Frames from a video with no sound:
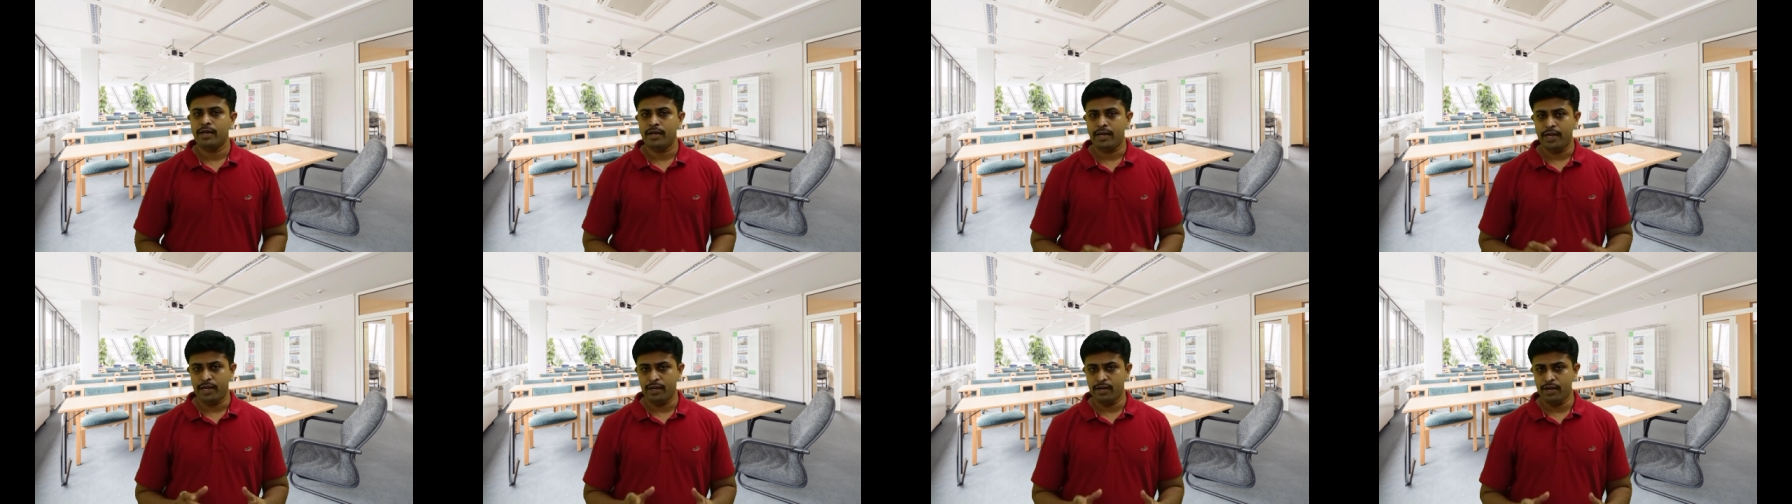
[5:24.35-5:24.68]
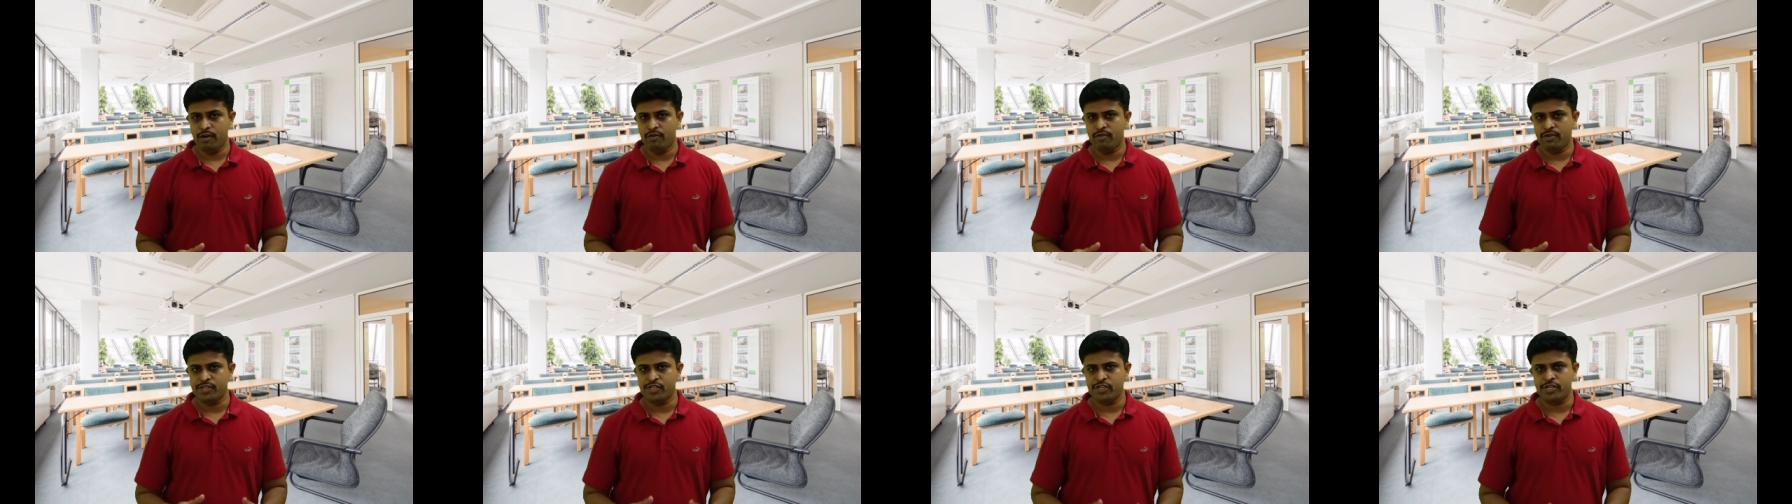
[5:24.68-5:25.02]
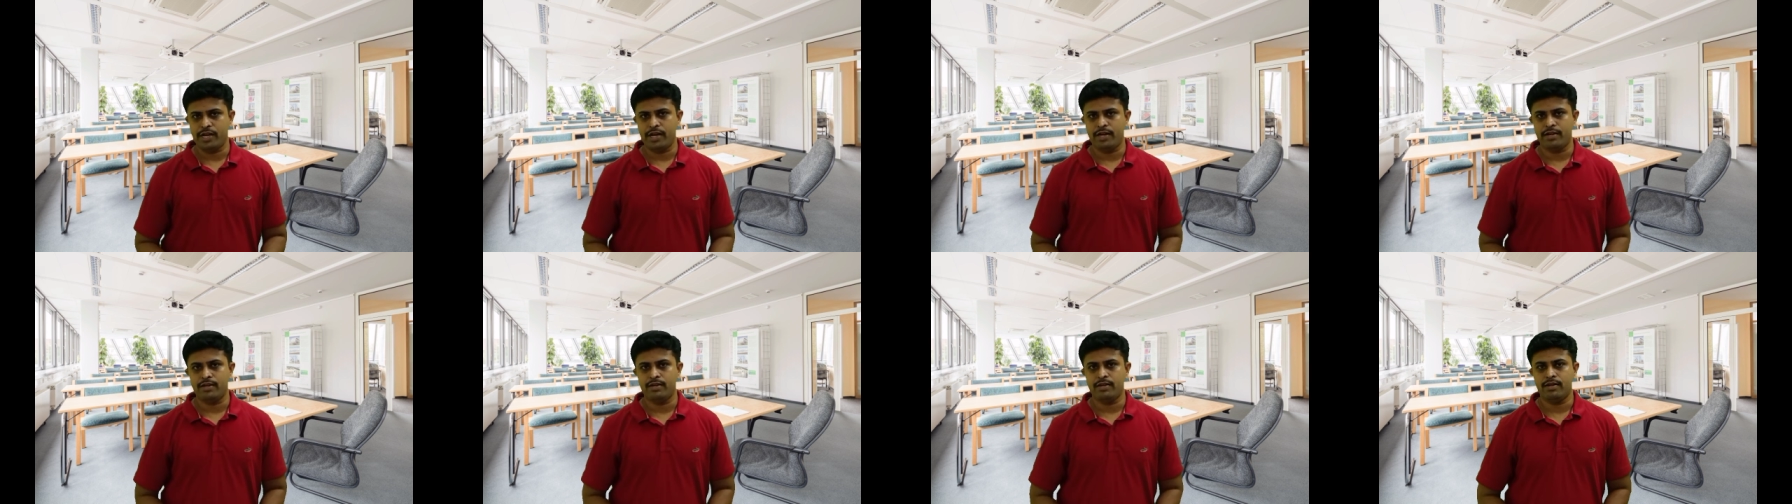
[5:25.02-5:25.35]
in our
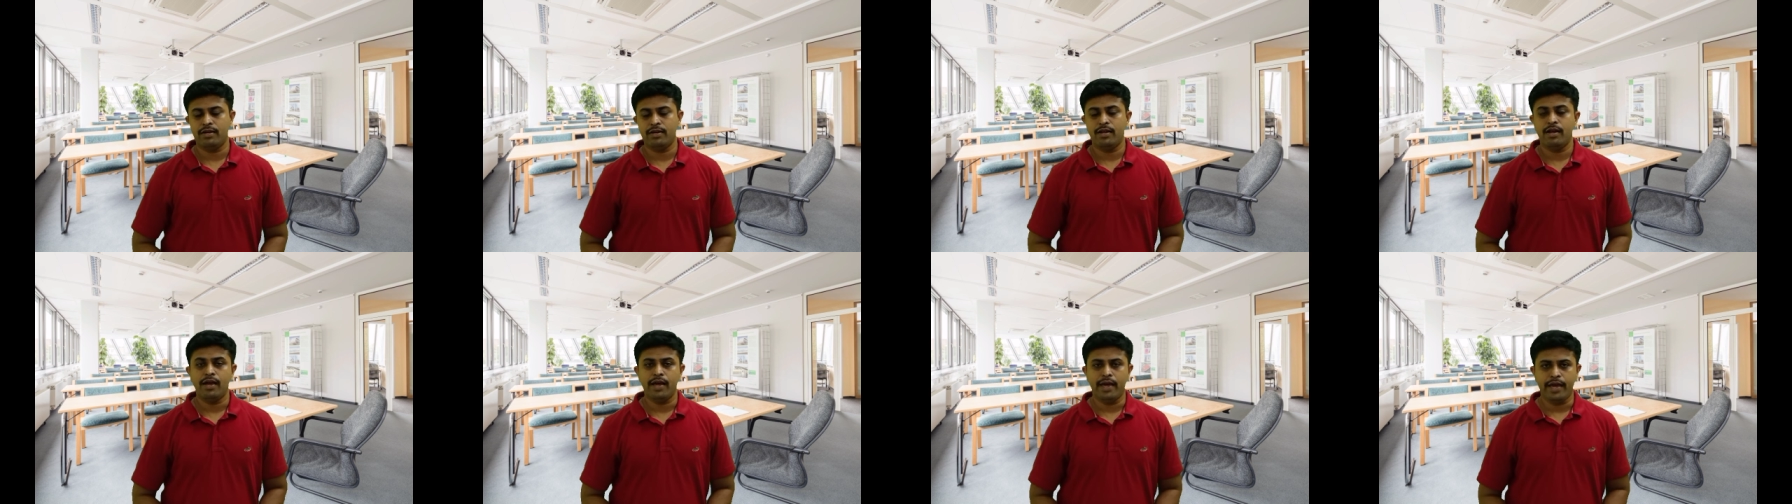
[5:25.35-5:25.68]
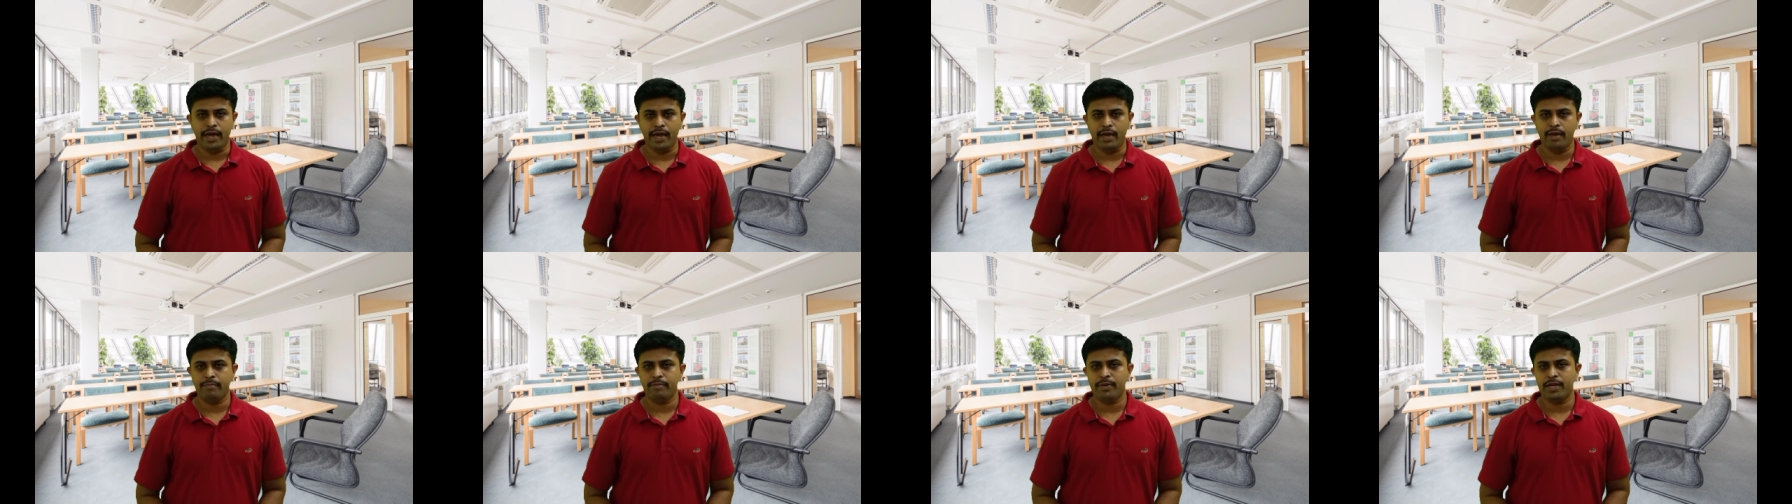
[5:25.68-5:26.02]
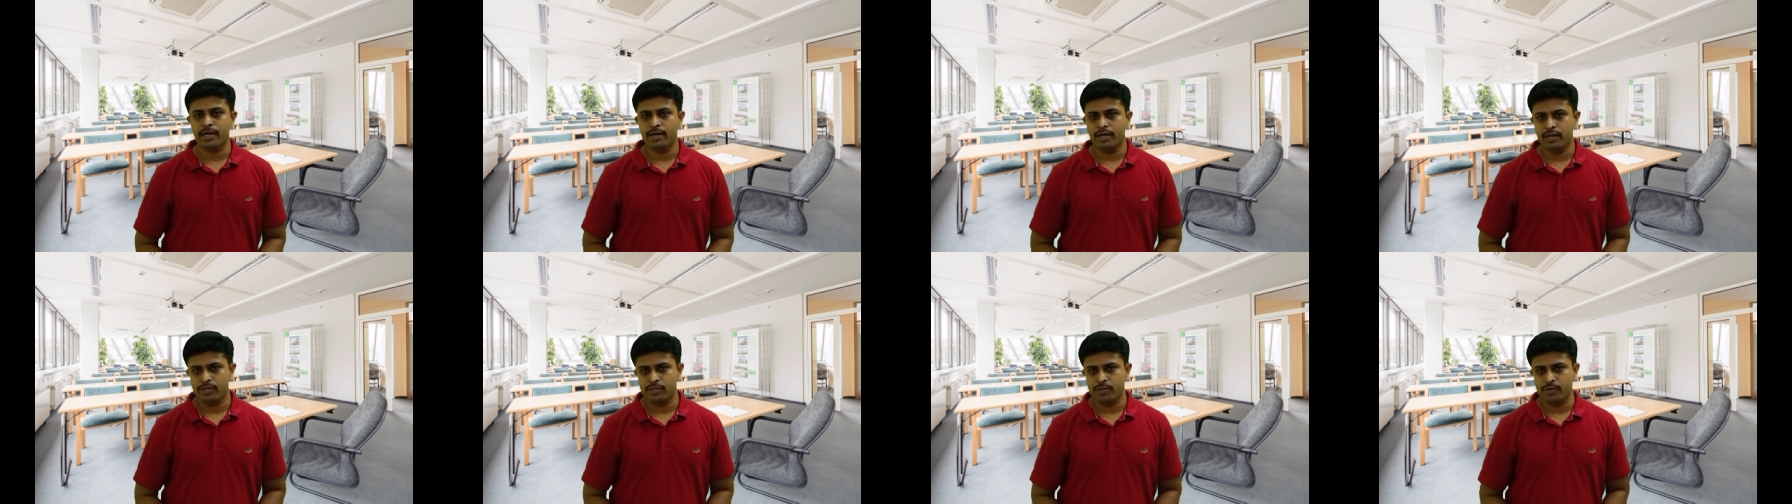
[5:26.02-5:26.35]
channel AMK
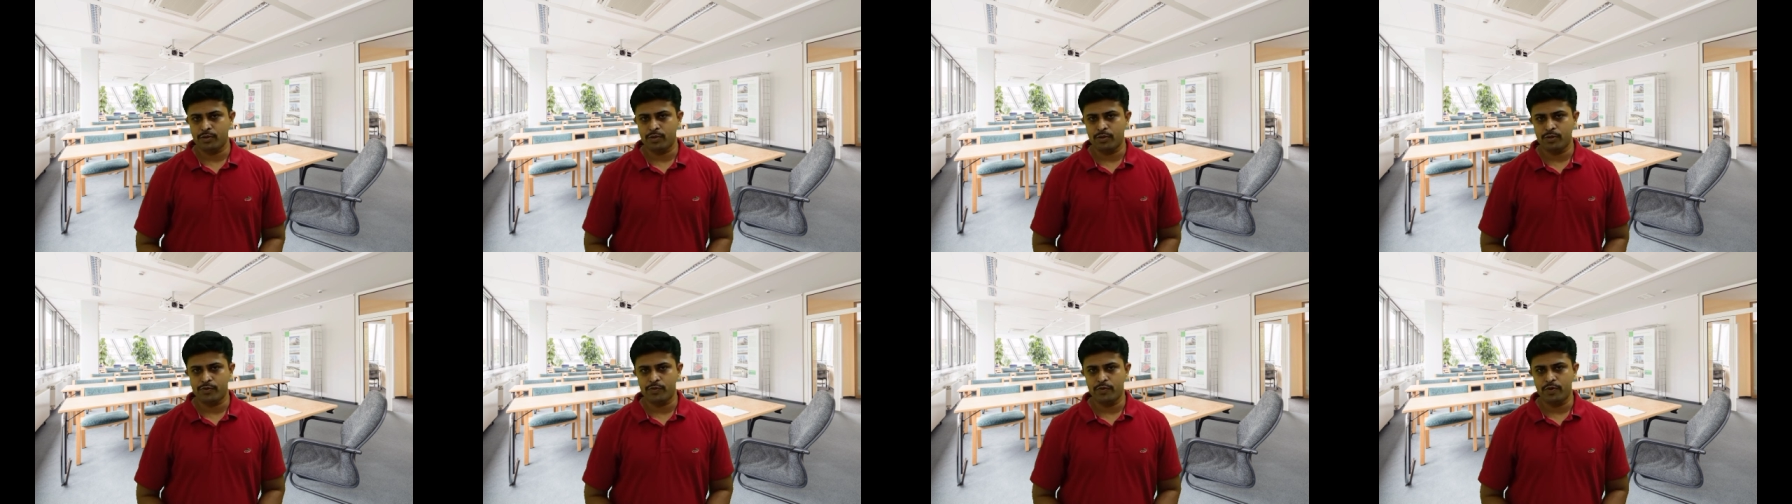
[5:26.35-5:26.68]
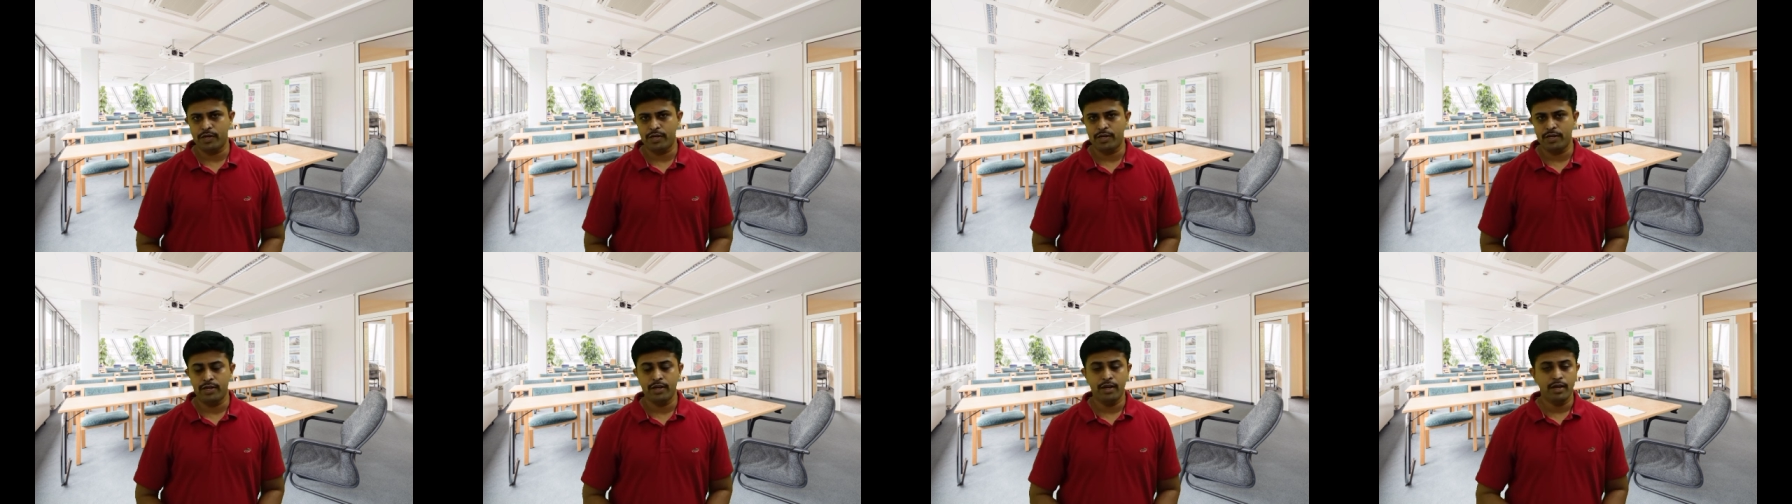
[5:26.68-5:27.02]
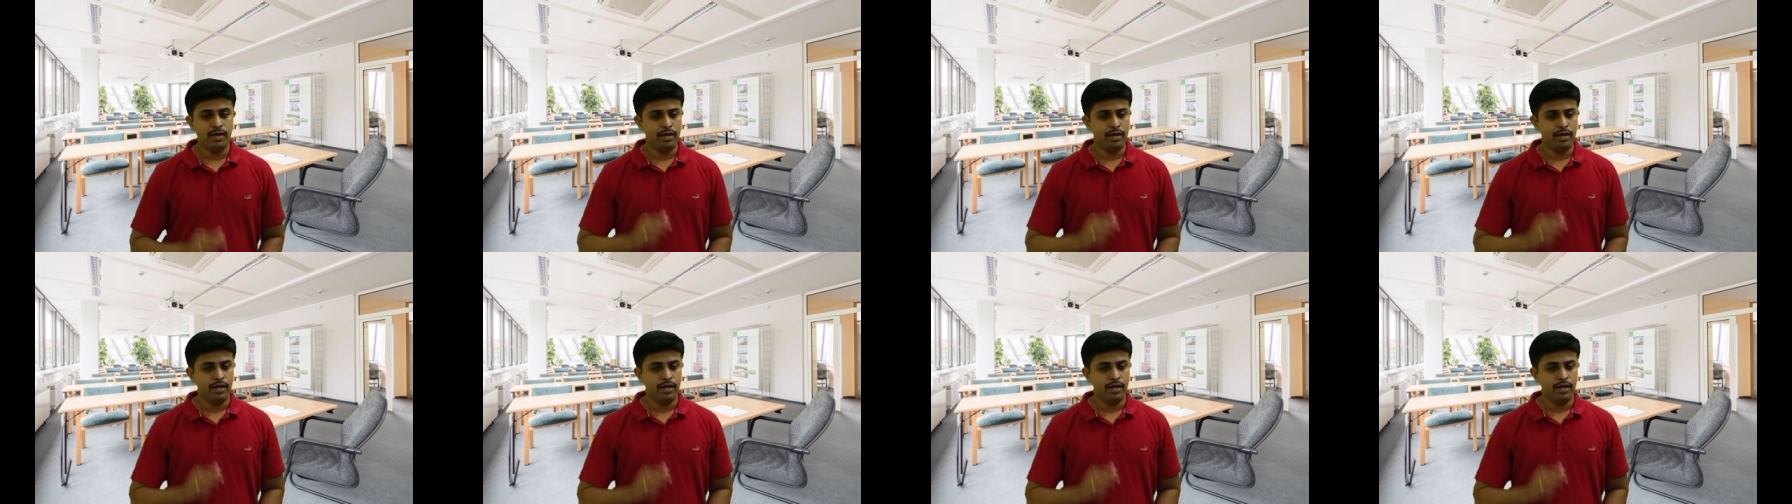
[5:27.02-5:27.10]
Resource World.